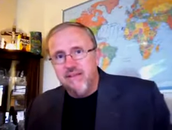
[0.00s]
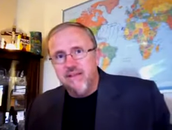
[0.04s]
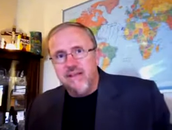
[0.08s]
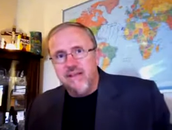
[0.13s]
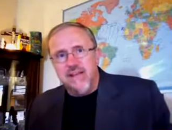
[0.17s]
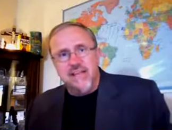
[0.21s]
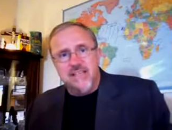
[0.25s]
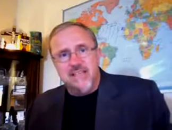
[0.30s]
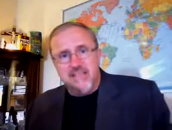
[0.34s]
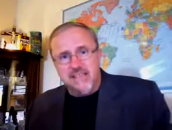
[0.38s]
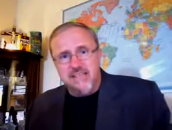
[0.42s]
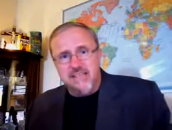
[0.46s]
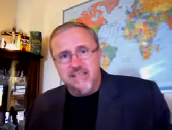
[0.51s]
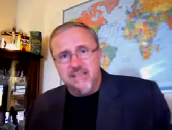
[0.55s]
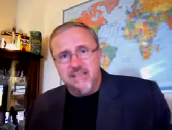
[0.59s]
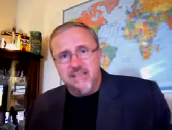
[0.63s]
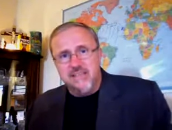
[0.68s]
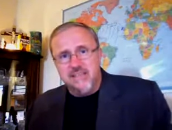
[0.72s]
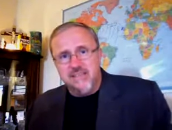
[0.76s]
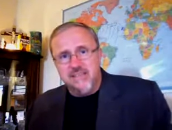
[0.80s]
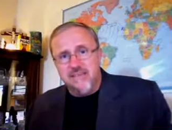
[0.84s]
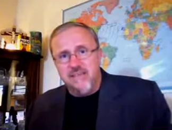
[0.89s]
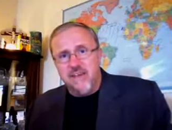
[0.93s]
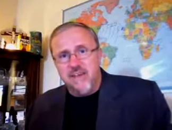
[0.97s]

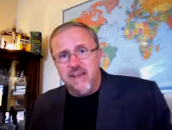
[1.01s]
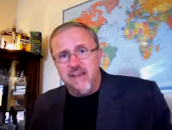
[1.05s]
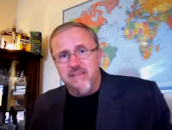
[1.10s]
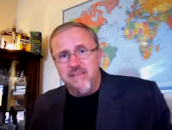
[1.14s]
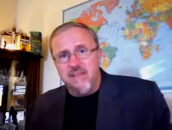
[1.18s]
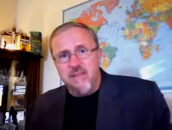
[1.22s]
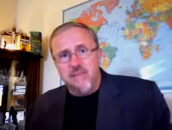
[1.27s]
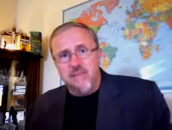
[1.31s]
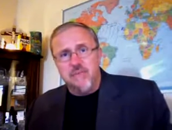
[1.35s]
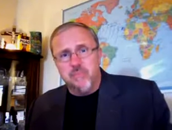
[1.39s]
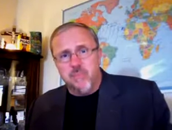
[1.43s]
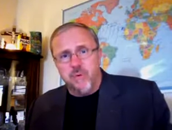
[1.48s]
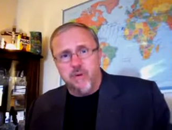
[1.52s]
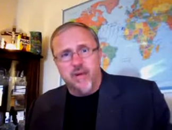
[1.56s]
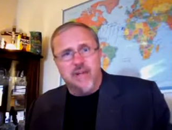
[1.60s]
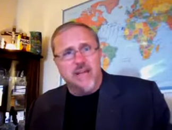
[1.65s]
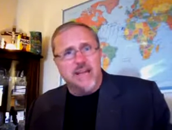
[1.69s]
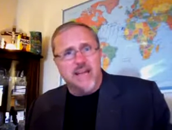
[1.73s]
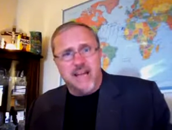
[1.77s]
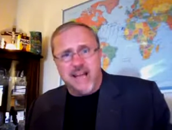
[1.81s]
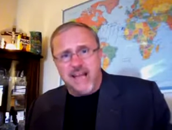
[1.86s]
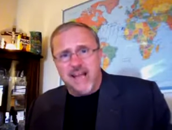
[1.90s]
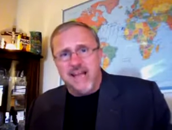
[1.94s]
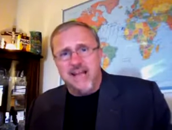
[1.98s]
1965. He was born
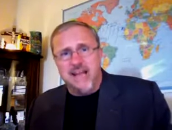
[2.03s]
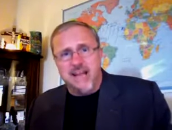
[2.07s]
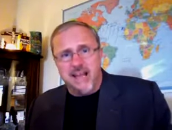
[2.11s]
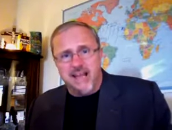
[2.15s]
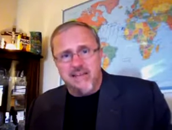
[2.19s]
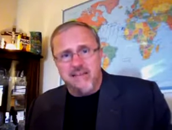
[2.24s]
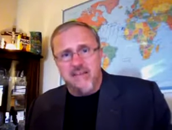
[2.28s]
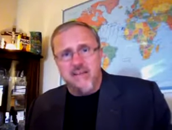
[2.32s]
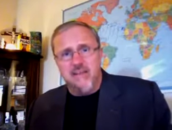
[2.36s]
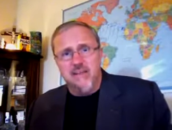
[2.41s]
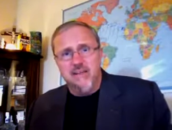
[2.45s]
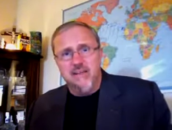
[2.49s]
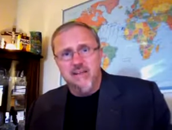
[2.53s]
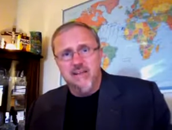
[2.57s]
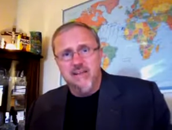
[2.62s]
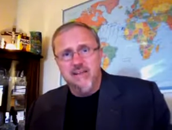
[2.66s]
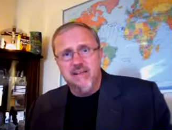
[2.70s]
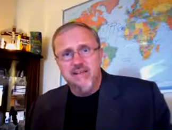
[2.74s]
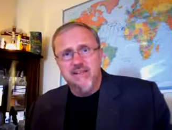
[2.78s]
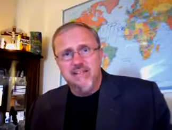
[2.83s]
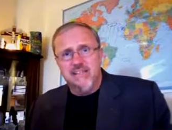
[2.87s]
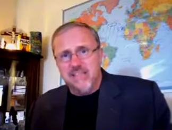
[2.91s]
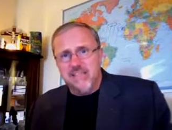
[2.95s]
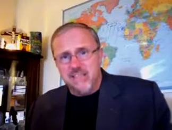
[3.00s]
on 9 11
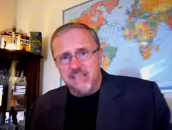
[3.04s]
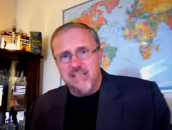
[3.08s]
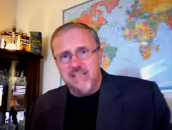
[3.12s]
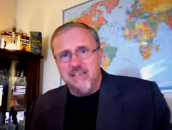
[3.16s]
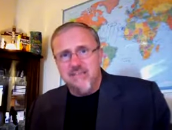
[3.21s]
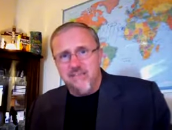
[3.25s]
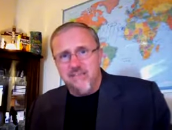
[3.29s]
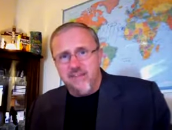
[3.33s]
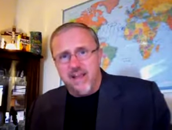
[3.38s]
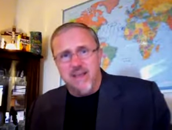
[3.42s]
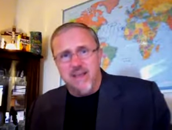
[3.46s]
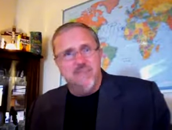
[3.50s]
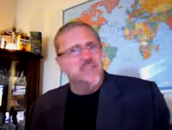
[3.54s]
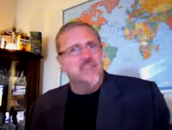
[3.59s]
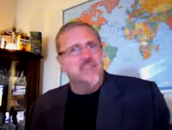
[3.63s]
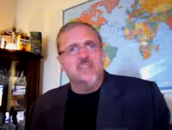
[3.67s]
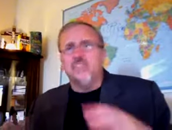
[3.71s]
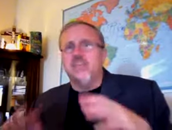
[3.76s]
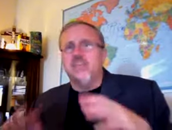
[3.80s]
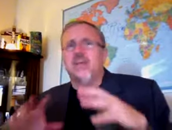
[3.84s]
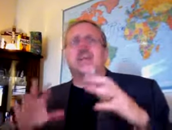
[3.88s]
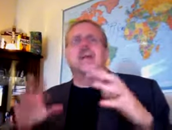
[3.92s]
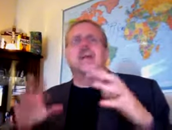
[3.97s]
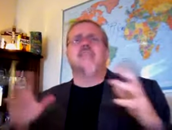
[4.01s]
65.
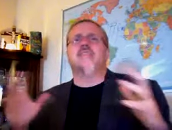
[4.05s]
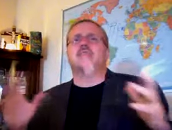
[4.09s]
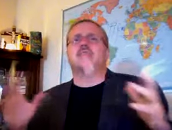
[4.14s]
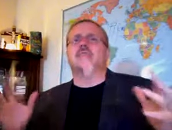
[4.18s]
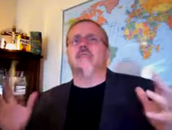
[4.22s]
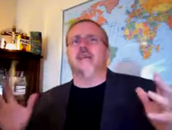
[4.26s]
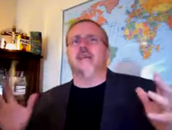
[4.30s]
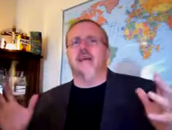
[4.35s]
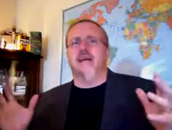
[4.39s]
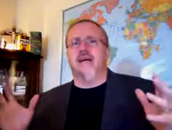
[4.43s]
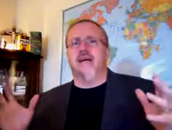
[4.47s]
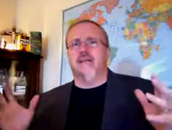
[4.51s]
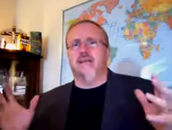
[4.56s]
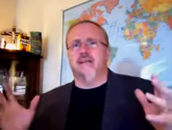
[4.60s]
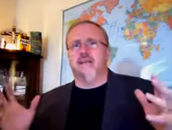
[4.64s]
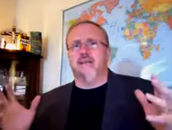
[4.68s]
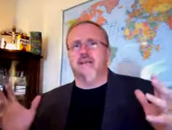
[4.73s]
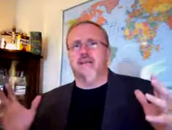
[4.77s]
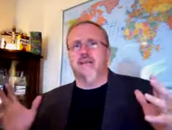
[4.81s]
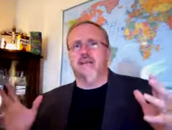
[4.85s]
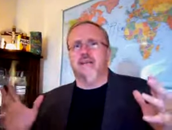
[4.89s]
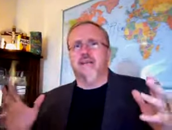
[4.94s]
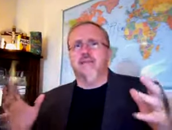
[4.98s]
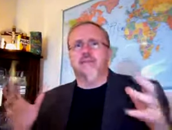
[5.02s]
Just thought I'd throw that out there.
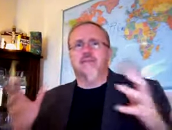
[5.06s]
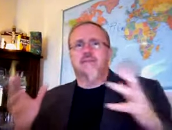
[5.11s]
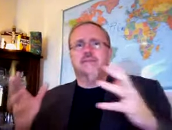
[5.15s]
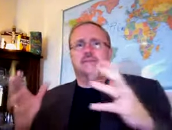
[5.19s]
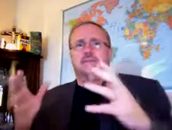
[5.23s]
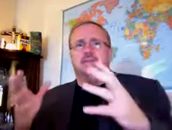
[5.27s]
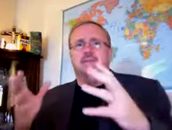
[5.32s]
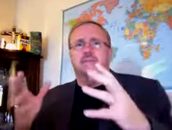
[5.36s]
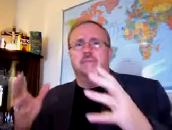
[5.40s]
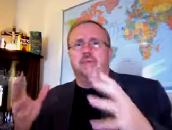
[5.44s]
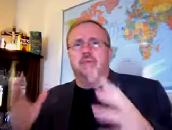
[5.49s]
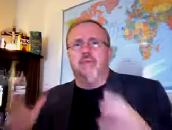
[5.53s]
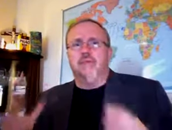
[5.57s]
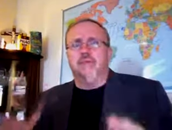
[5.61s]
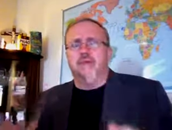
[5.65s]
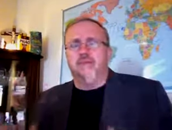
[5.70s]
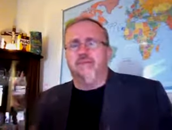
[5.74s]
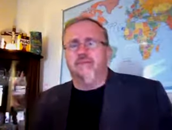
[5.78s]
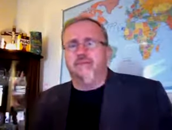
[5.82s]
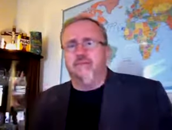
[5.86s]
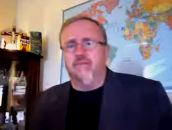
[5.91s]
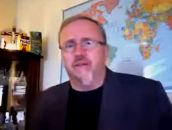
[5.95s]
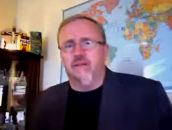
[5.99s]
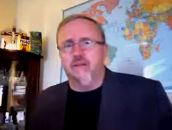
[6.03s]
I want to thank my good
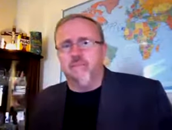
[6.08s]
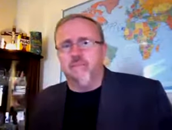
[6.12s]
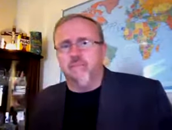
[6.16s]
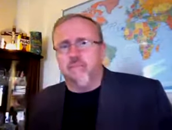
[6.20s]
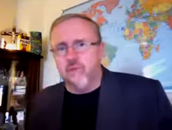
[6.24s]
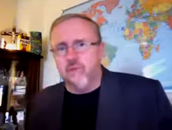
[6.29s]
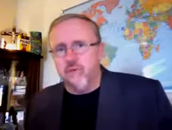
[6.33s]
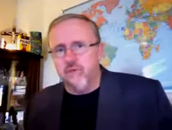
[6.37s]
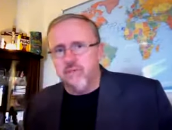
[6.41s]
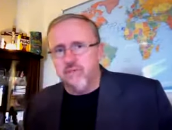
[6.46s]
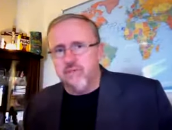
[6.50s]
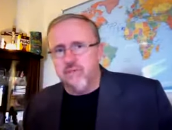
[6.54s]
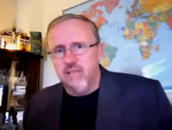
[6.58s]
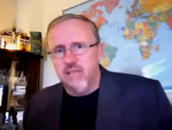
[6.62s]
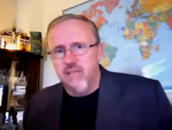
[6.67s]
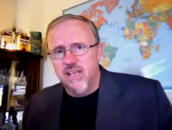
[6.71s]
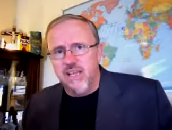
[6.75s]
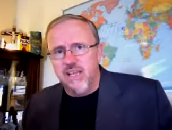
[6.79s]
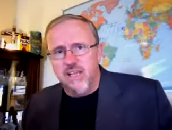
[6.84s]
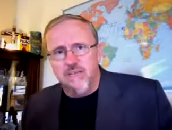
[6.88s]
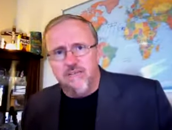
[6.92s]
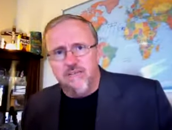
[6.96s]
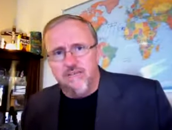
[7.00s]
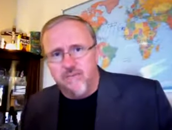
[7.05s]
friend Bruce
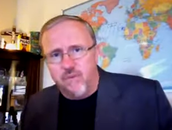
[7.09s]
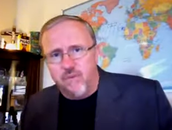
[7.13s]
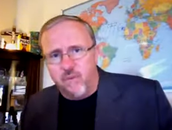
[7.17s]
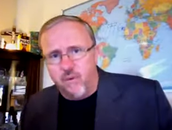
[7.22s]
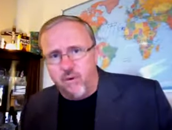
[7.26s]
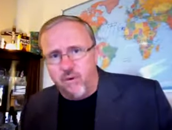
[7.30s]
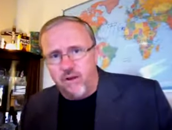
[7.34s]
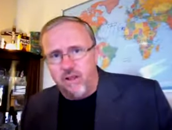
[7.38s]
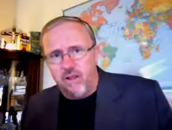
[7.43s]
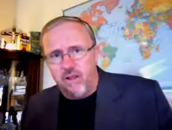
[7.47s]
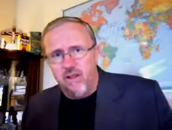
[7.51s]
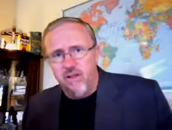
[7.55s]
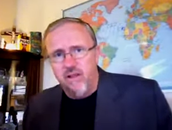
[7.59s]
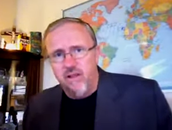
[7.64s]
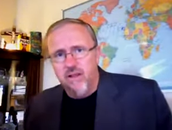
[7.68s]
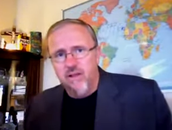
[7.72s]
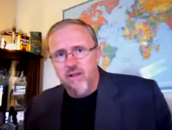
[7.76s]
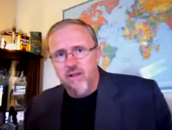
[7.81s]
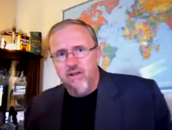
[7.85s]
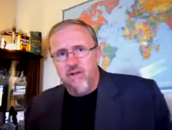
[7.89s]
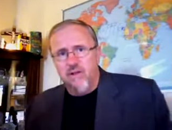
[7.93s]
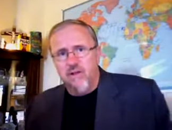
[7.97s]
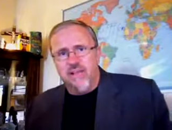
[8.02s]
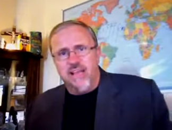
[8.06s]
in Florida
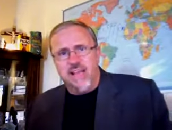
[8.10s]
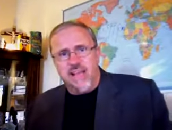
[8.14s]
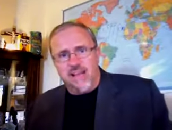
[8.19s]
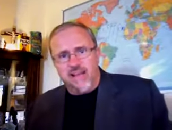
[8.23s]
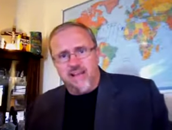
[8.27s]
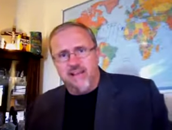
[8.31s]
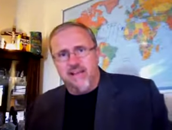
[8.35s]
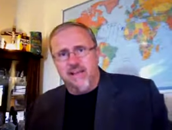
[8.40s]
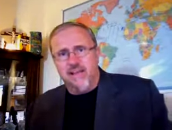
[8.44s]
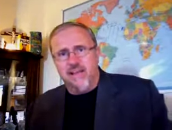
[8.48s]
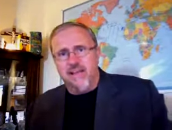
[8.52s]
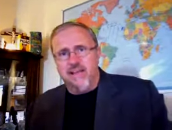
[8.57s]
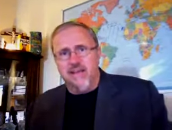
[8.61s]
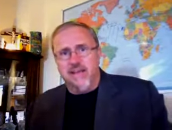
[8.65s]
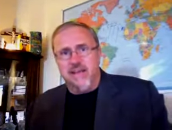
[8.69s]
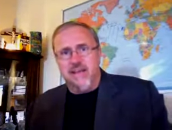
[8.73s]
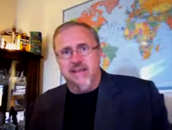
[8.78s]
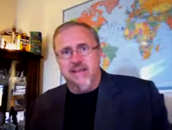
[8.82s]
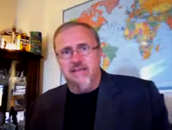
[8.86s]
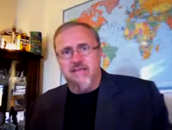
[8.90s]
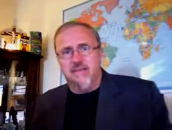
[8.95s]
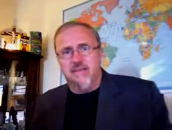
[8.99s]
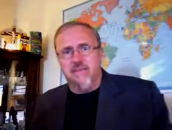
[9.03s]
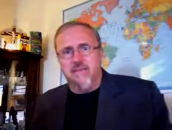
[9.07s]
who calculated that
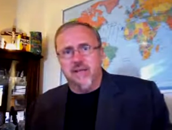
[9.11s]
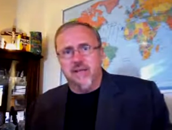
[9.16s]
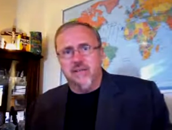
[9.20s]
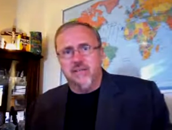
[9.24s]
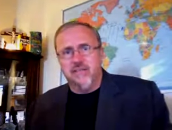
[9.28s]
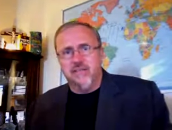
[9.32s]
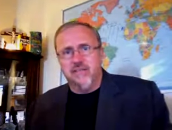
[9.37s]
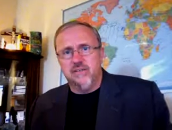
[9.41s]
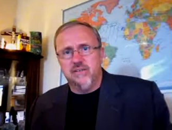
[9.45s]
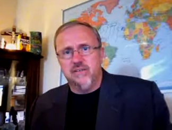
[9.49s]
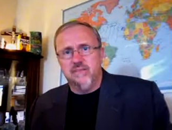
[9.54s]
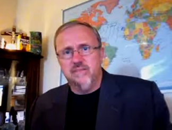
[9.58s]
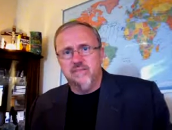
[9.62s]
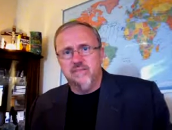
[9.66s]
information.